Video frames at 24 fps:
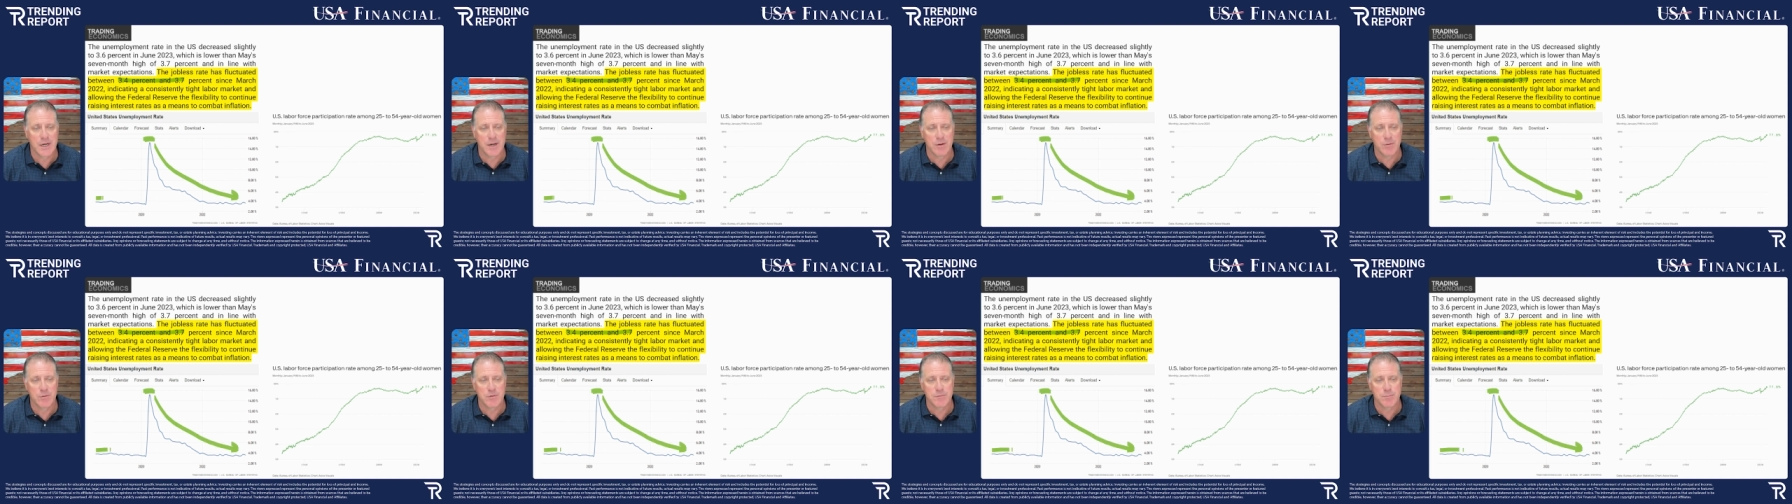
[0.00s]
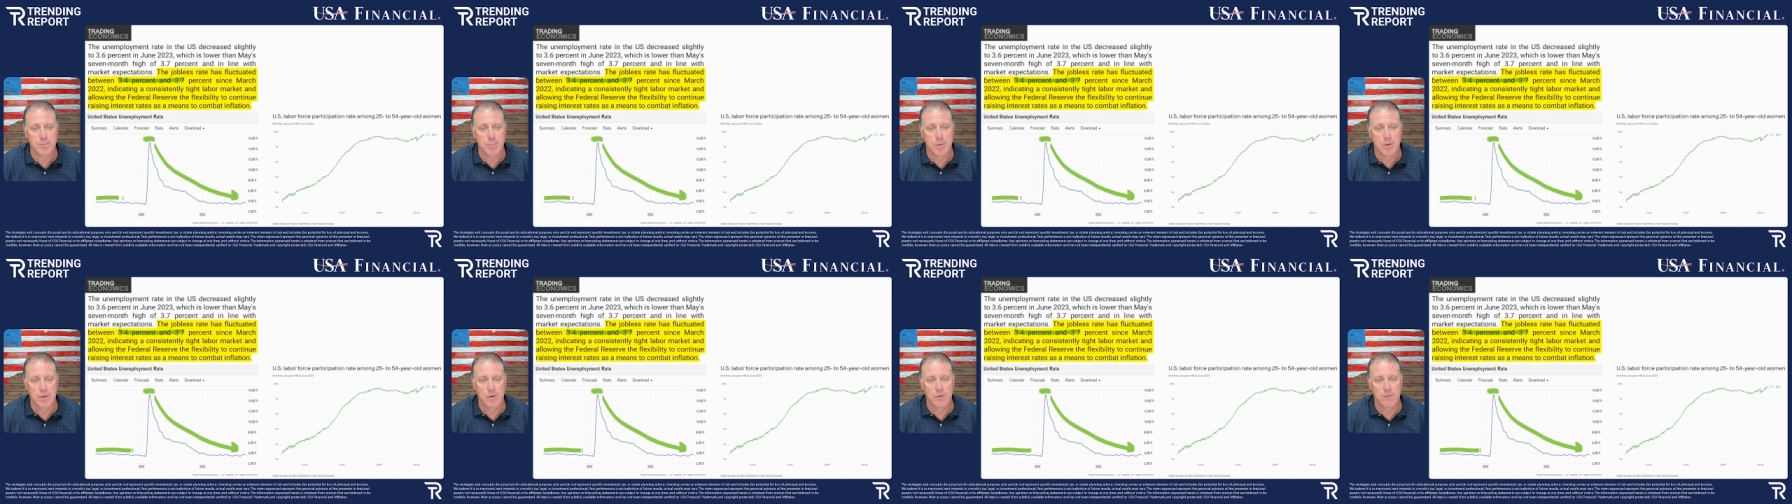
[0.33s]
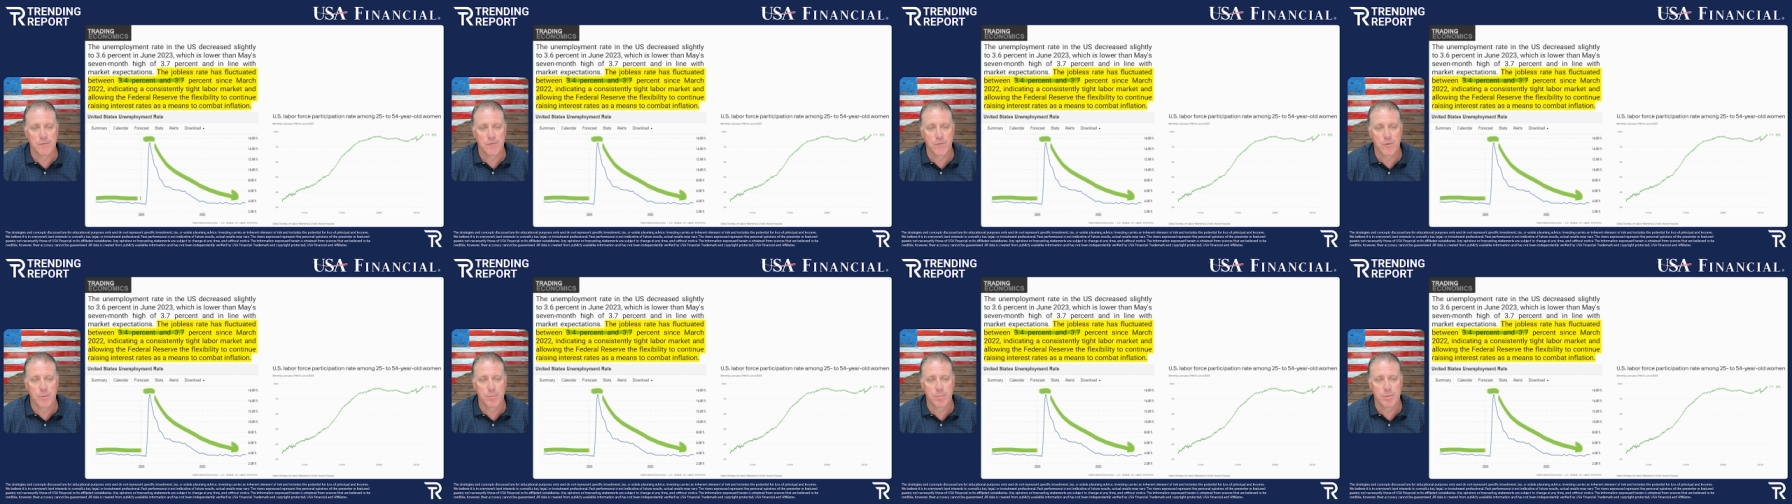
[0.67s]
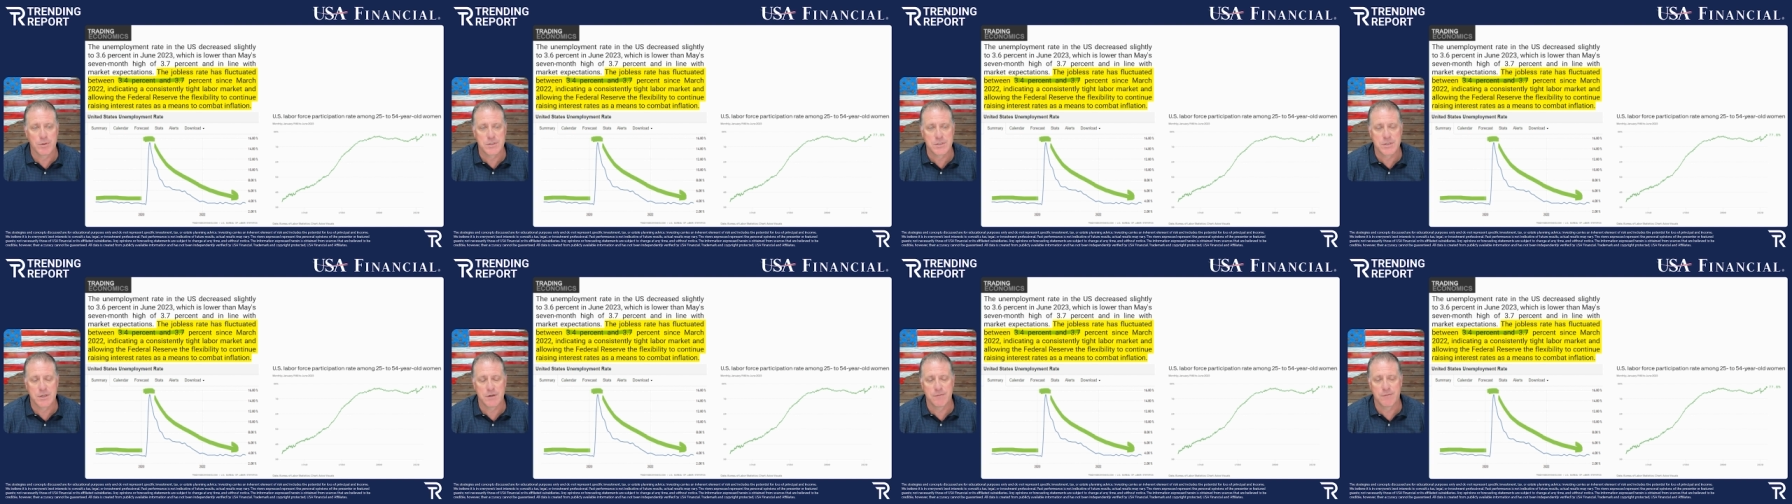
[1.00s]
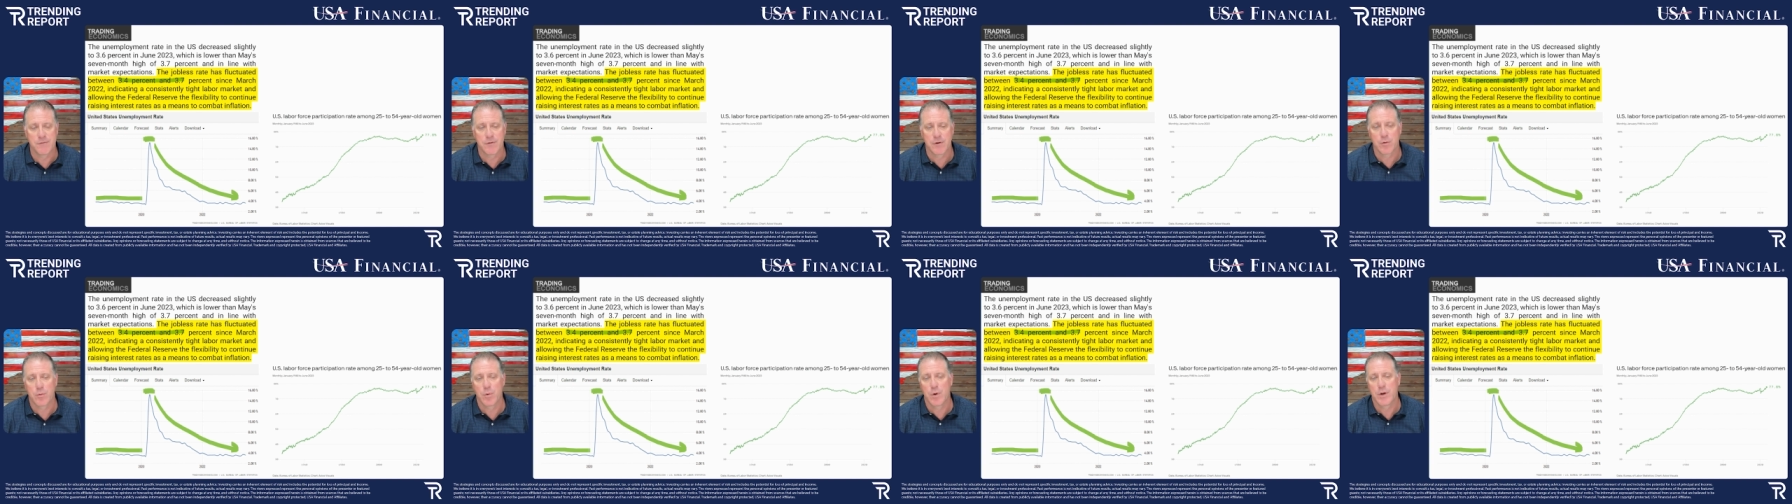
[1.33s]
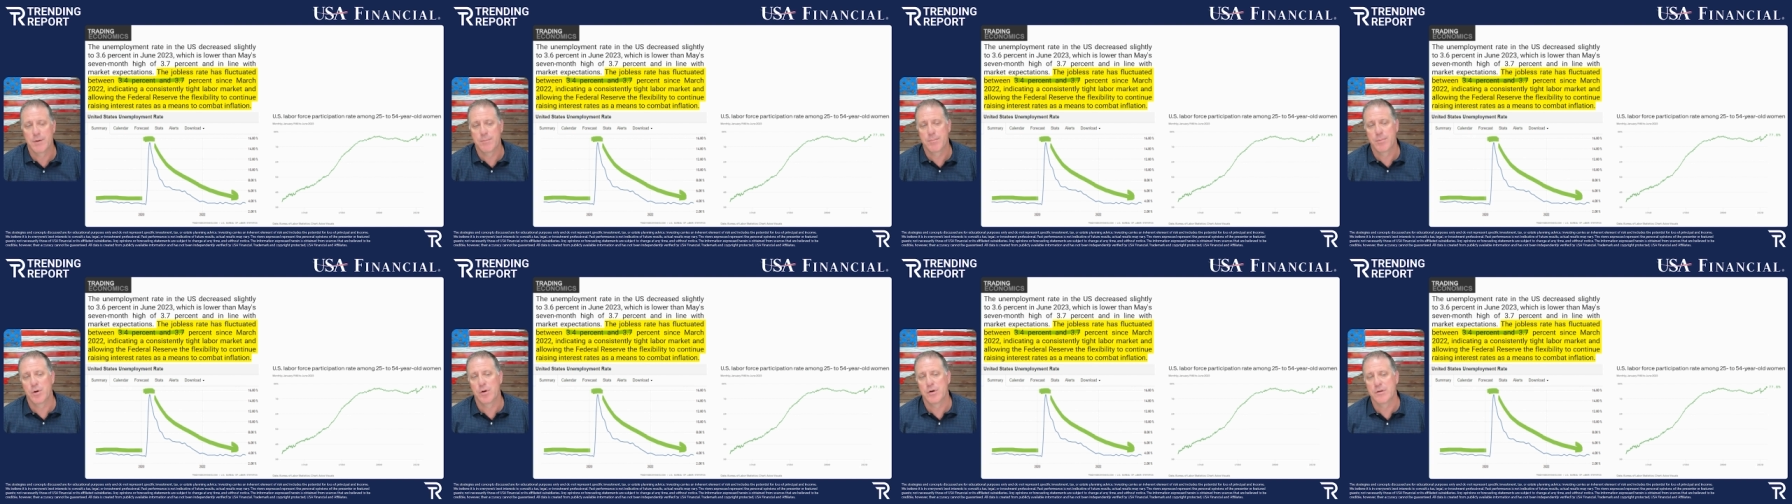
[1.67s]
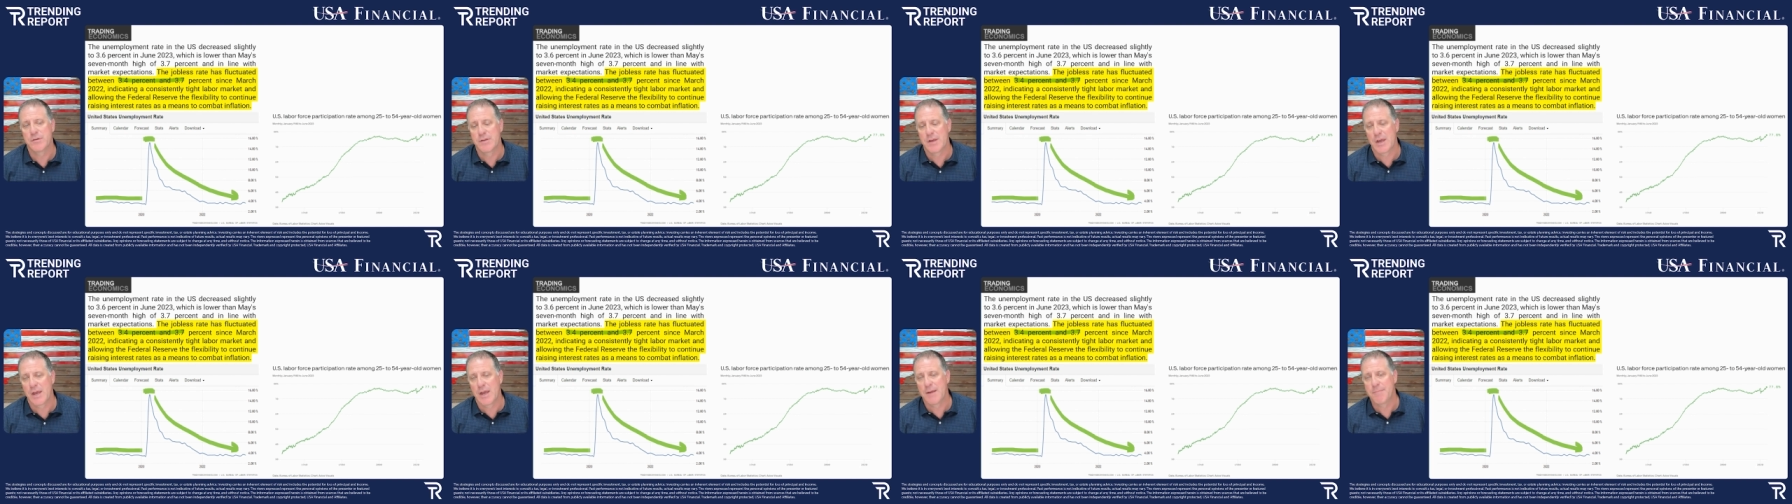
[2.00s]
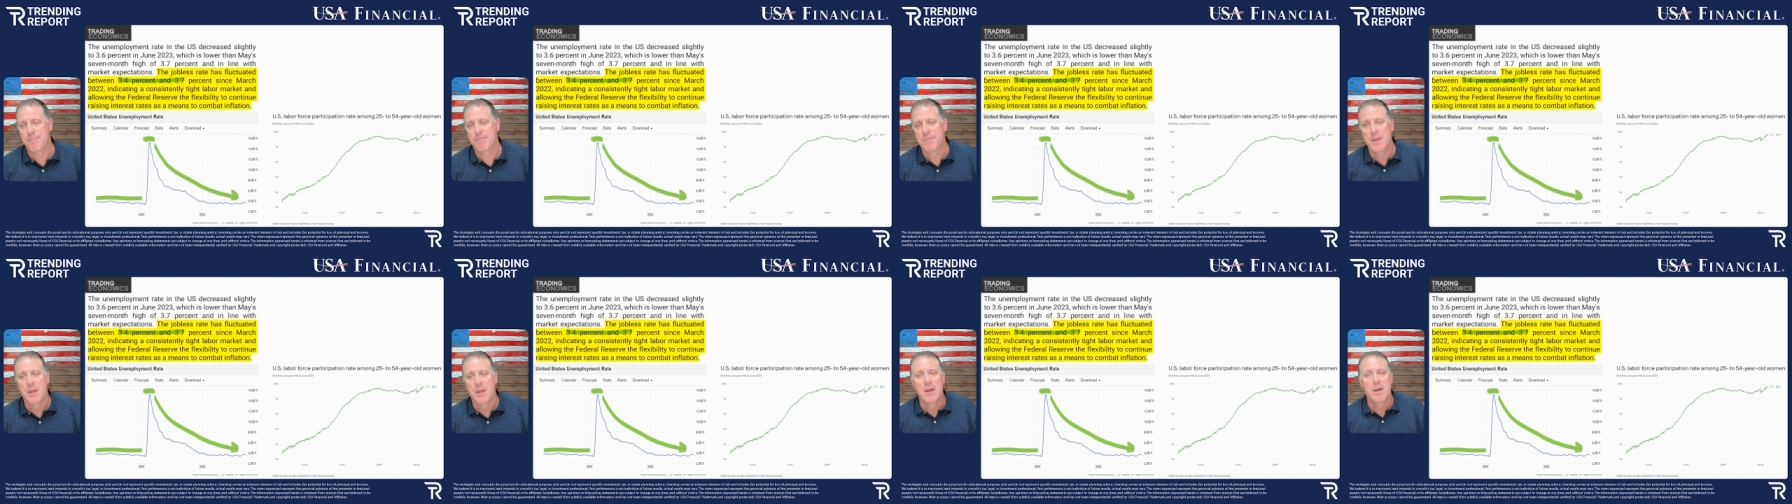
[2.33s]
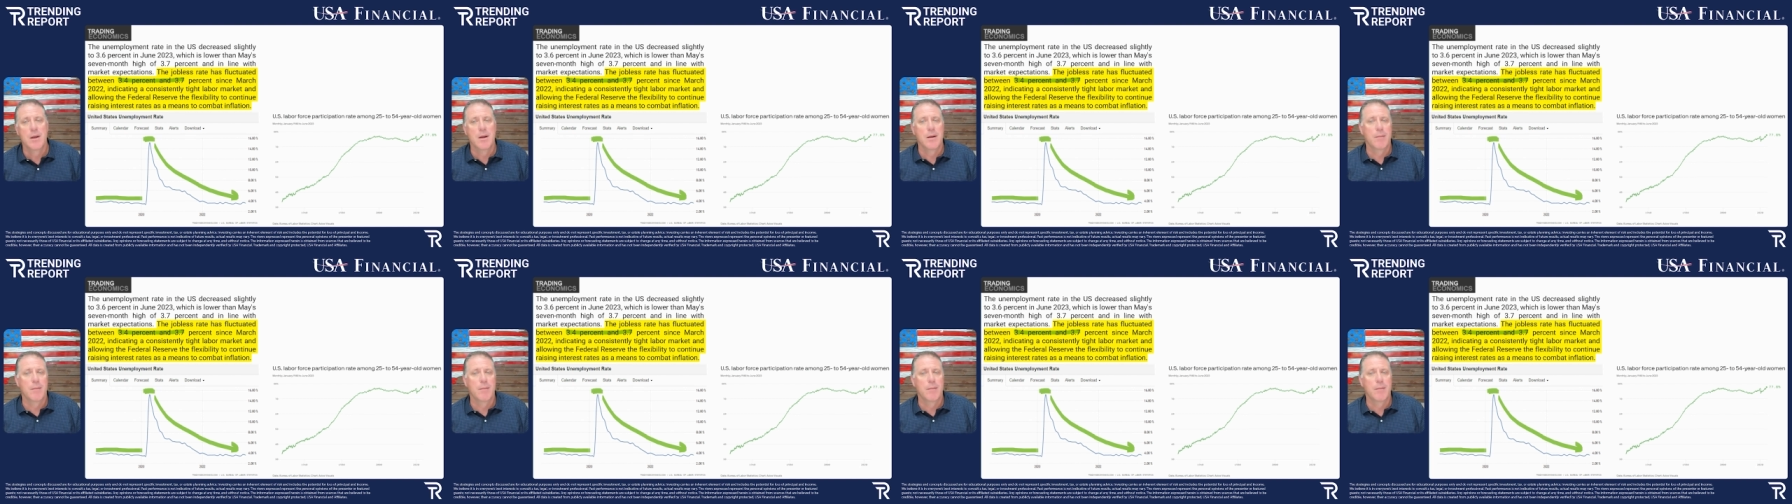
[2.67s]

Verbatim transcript: And it was below 4% for quite a period of time